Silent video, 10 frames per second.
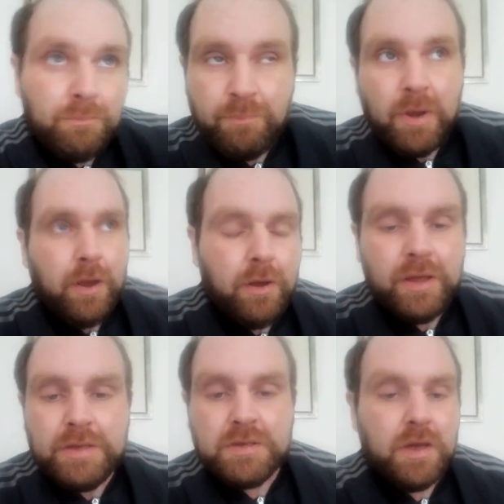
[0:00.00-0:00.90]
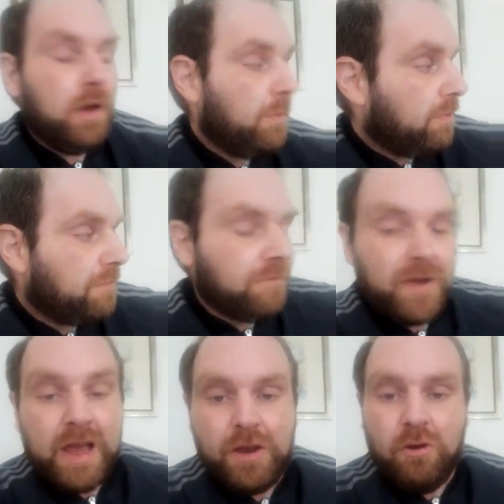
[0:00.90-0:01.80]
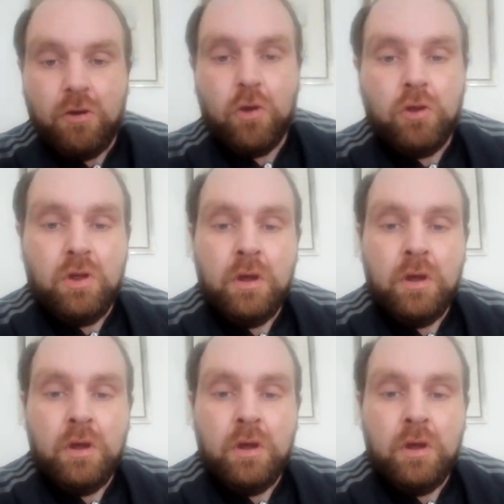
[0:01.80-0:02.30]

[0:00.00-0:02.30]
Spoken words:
blinds up, fan on.